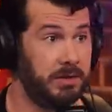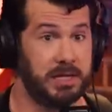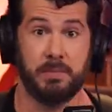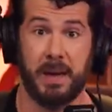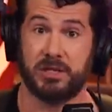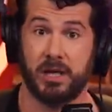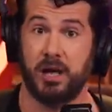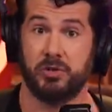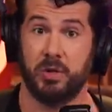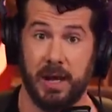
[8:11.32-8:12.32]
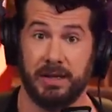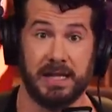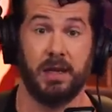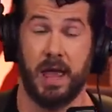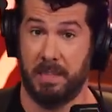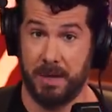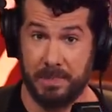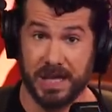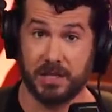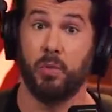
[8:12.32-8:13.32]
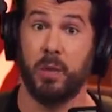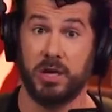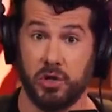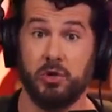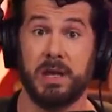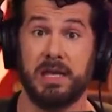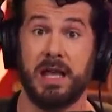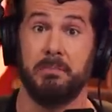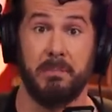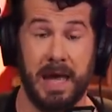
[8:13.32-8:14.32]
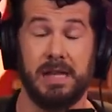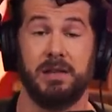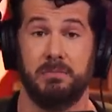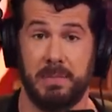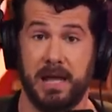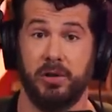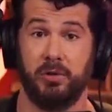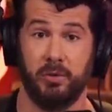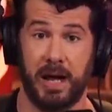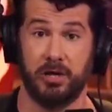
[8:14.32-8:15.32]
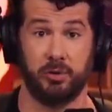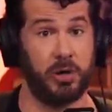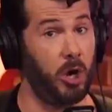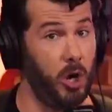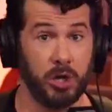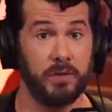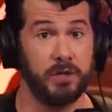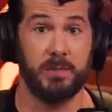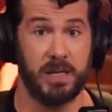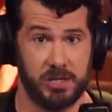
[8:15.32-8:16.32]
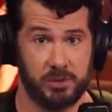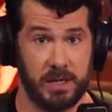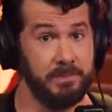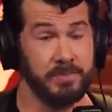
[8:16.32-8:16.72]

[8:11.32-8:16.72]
Let the best country win. And by best, we do mean that might made right throughout all of human history.